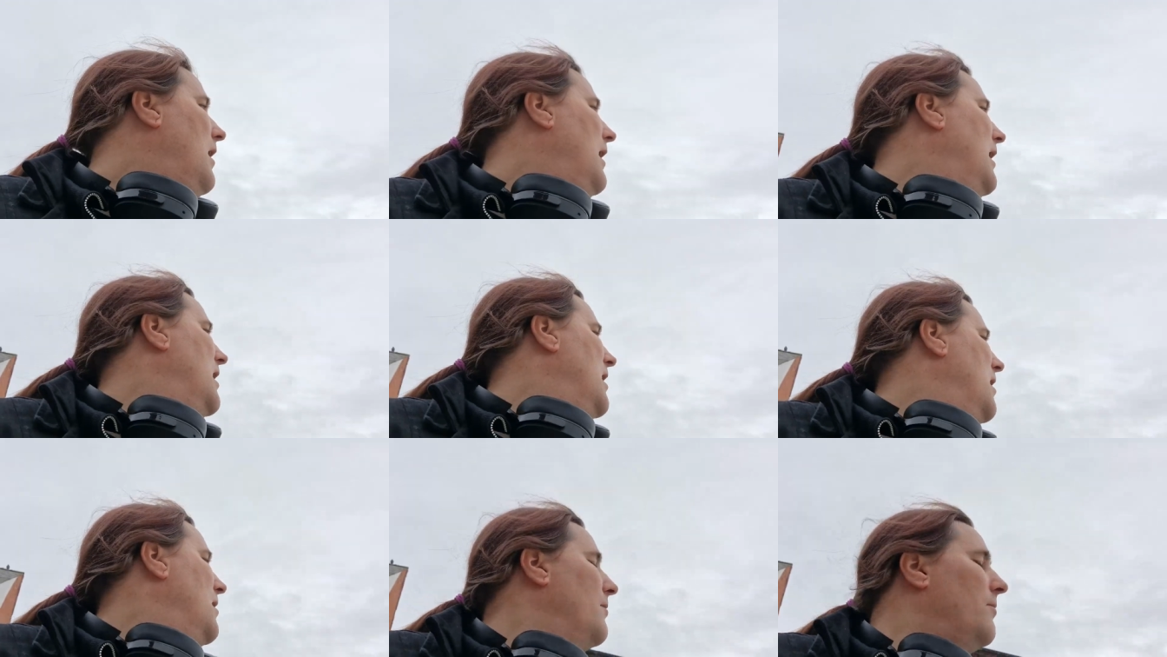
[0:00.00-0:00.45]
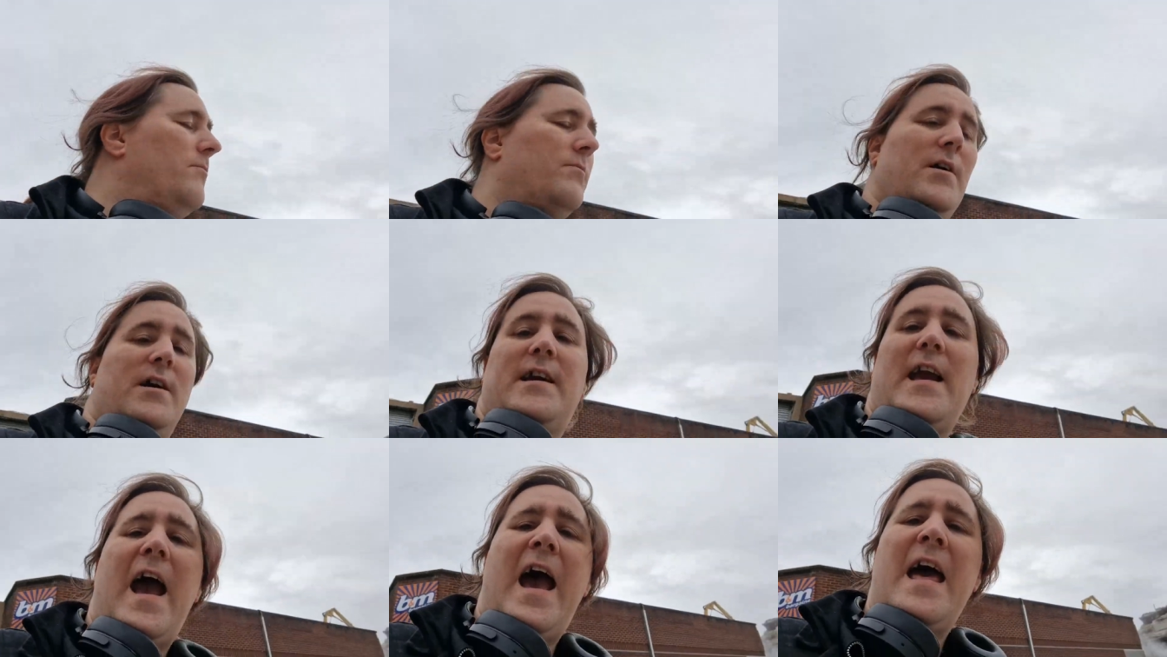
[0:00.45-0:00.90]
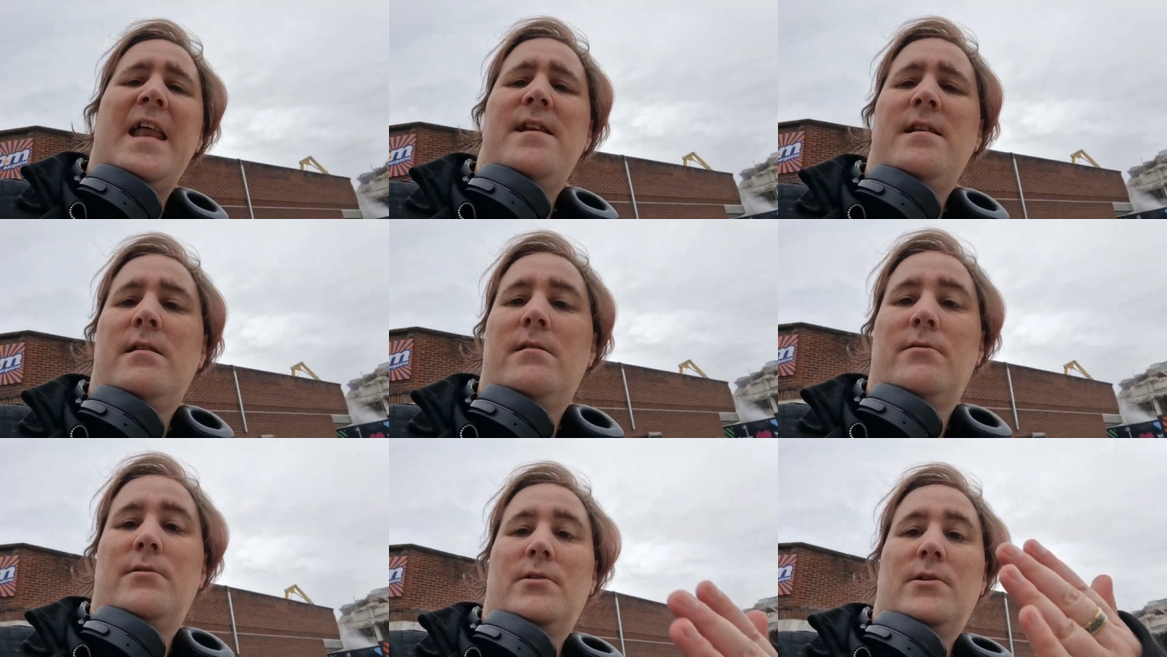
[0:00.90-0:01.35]
Um,
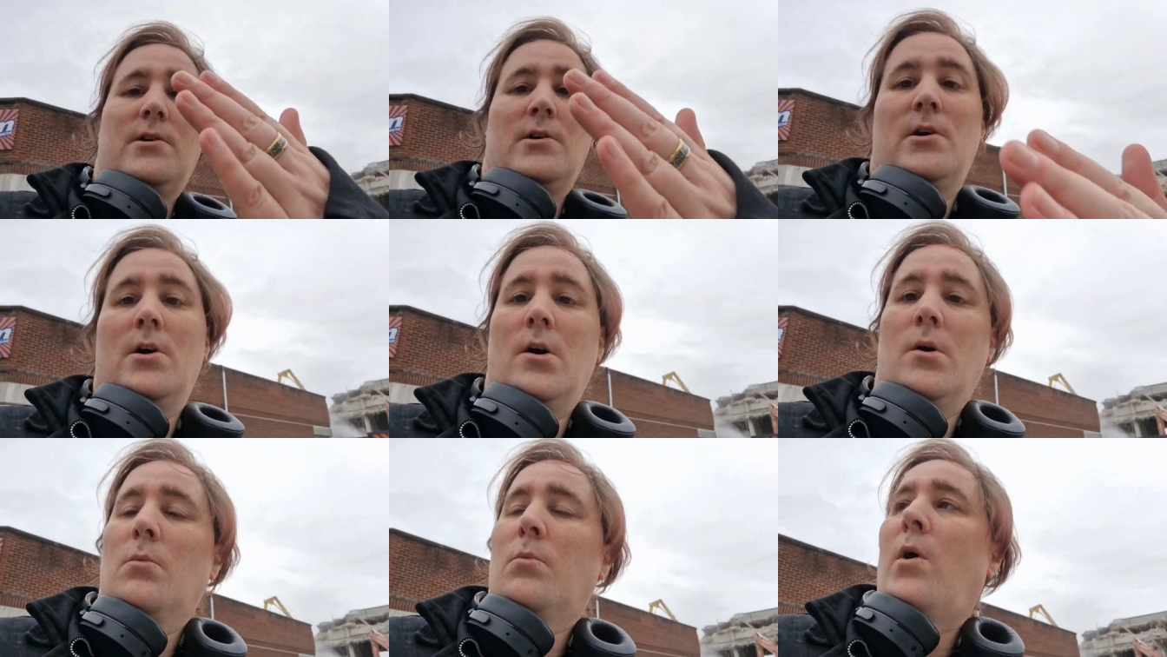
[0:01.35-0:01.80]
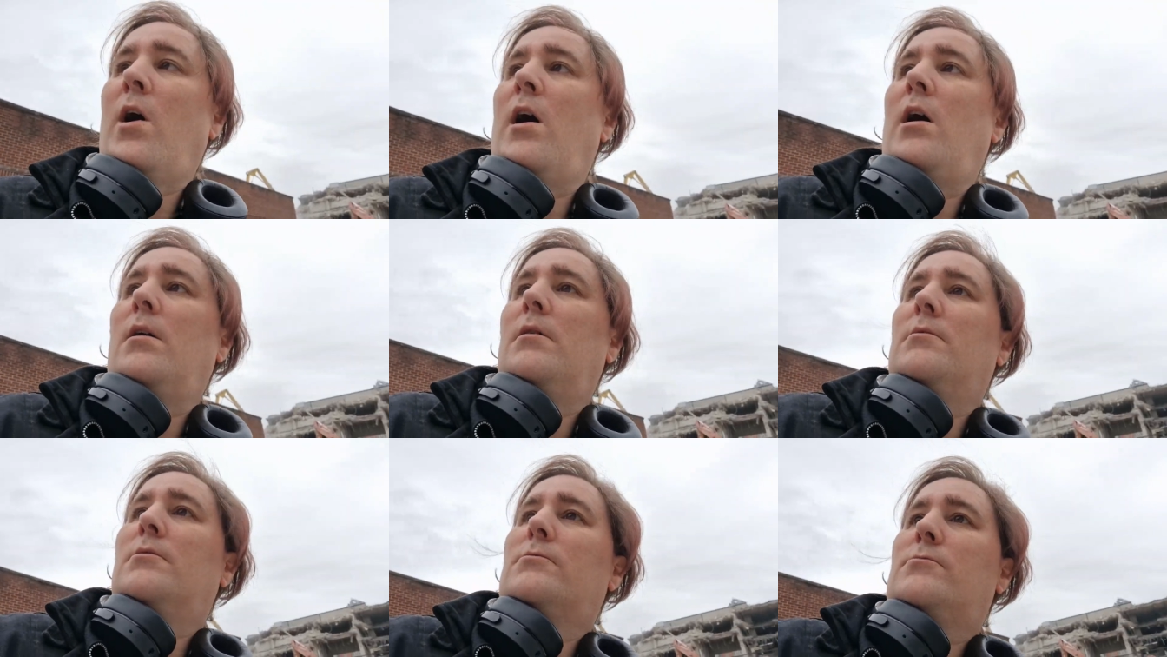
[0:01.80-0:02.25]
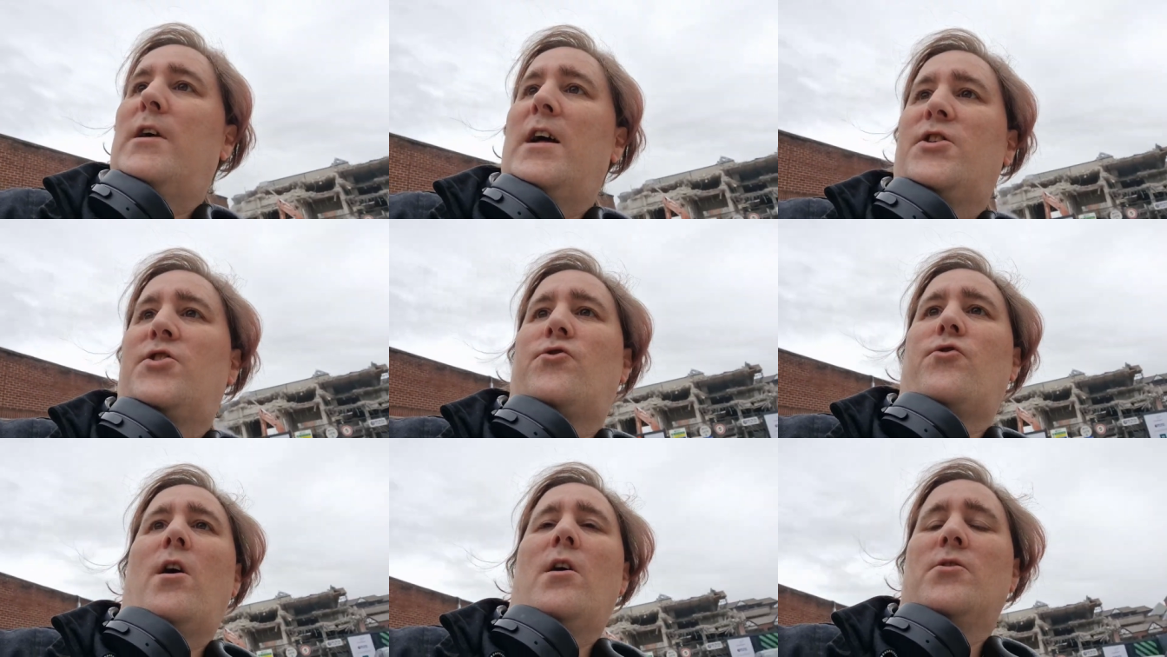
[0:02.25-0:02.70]
again, what
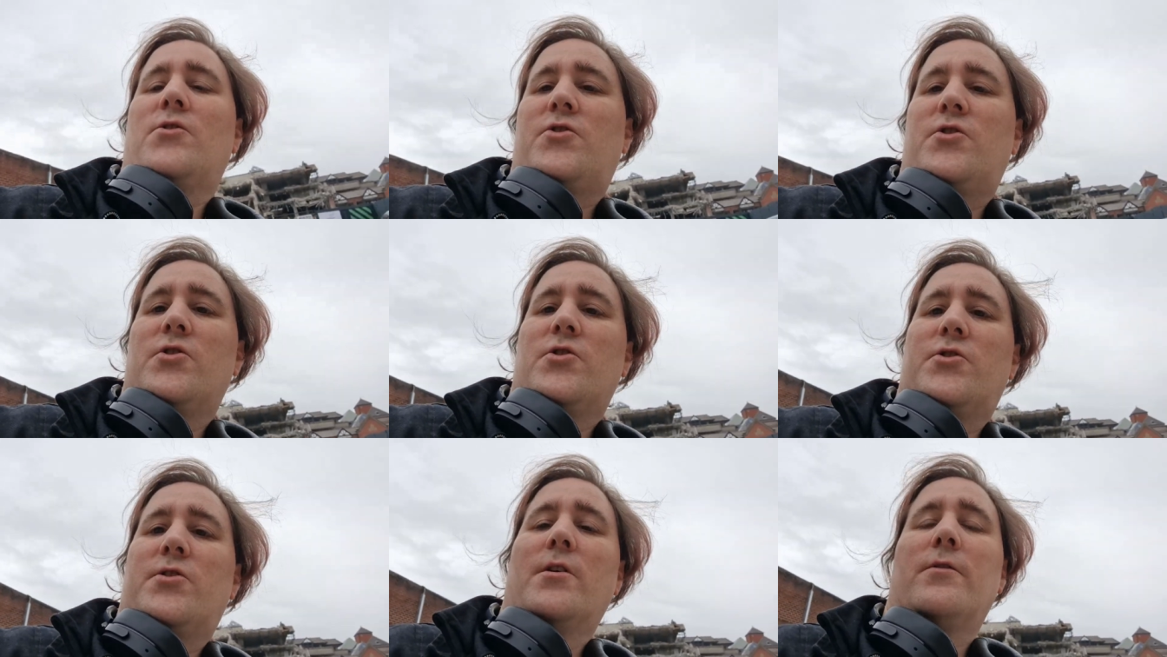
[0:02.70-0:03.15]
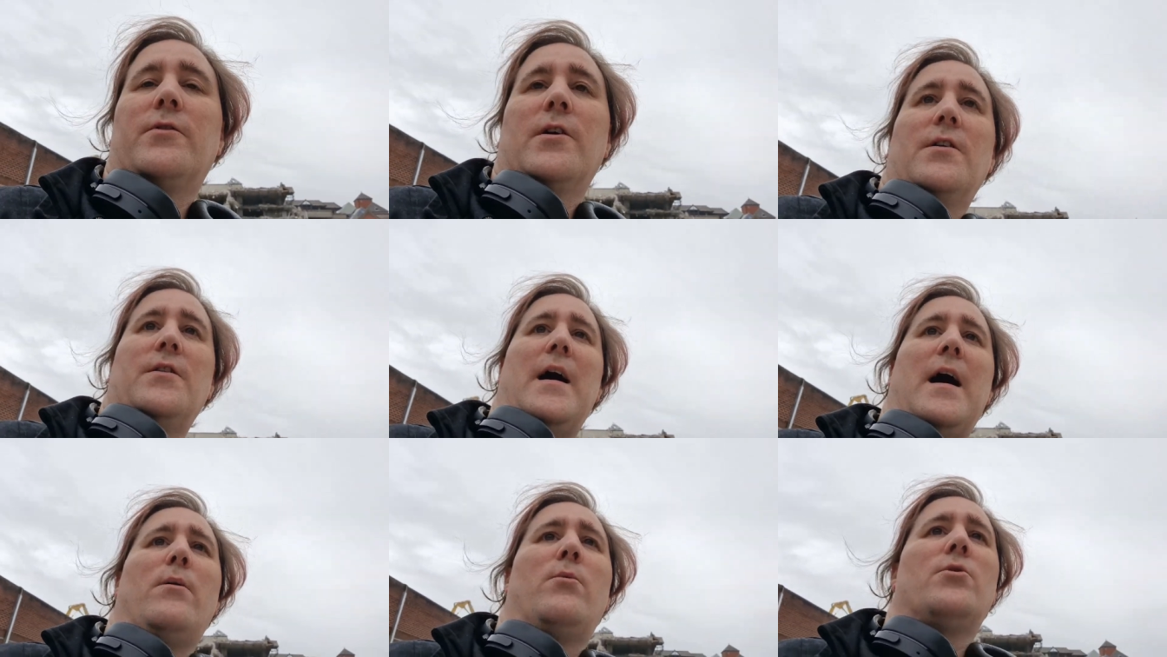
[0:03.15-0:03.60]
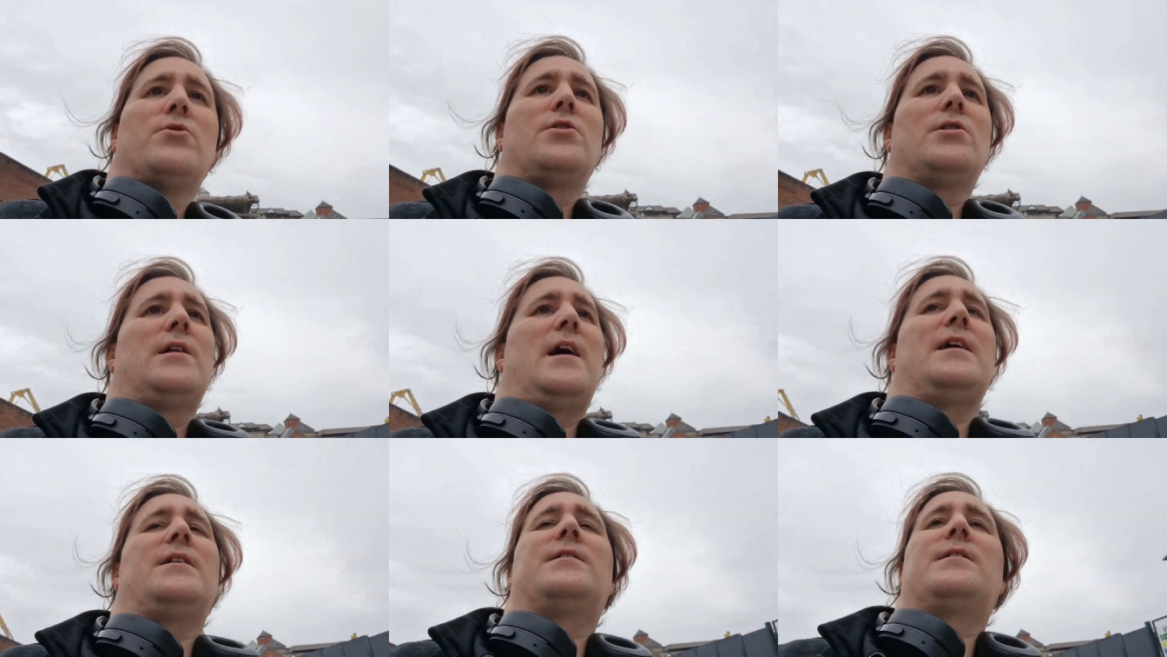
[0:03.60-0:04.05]
restaurants and stuff like that would
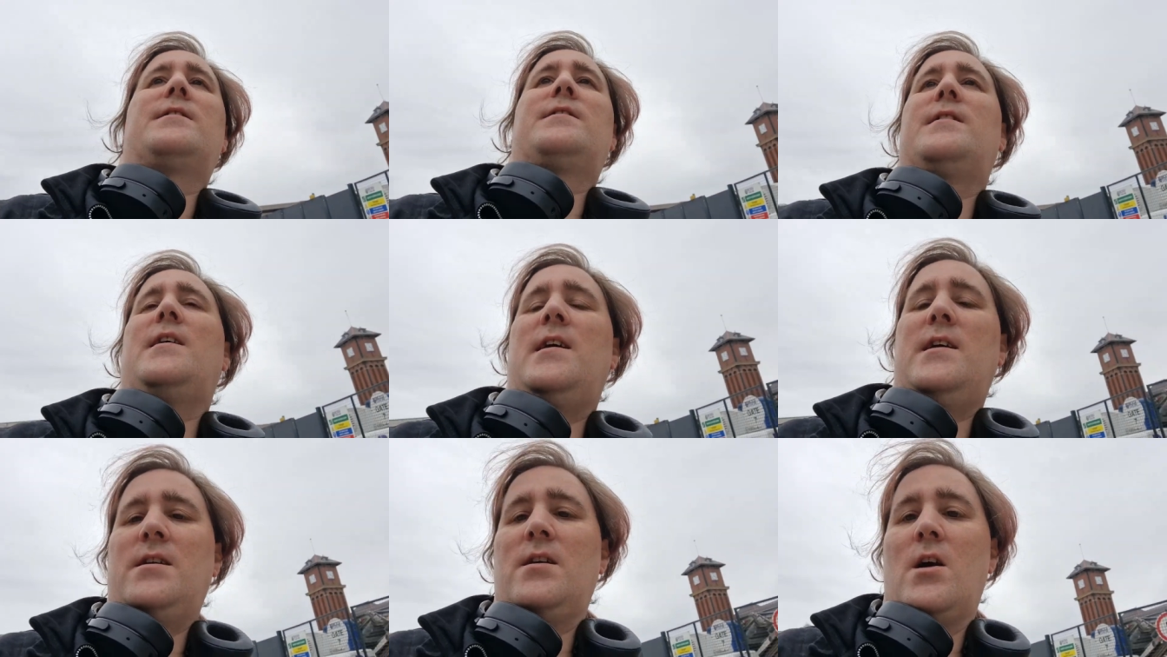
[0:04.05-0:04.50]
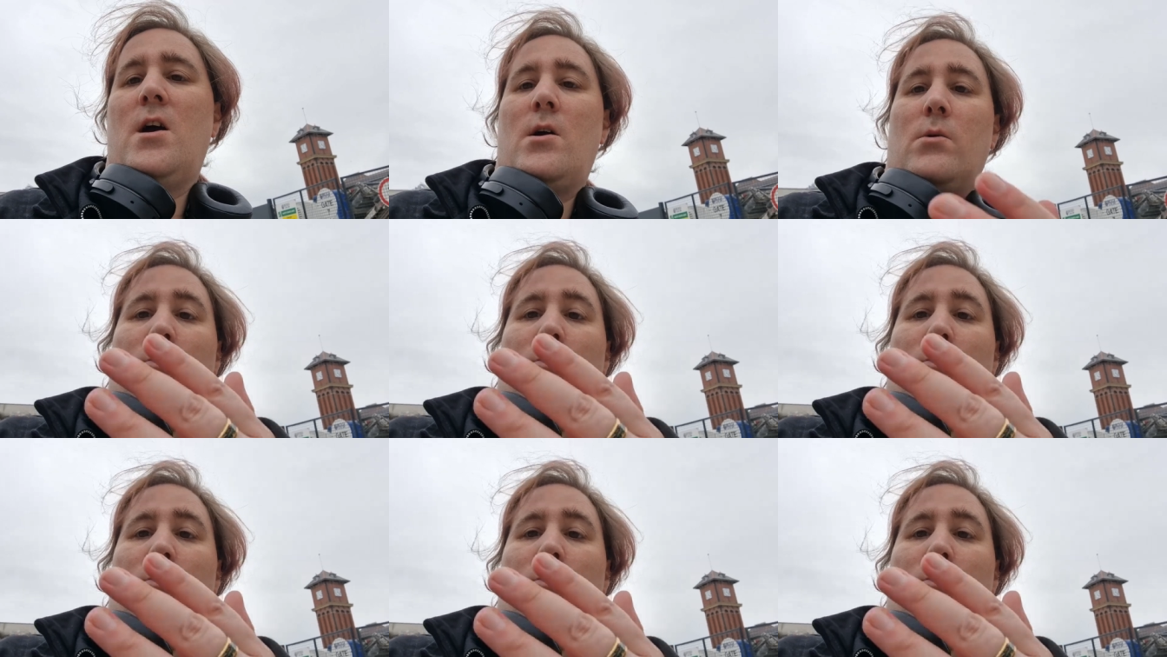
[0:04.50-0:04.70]
you like to see?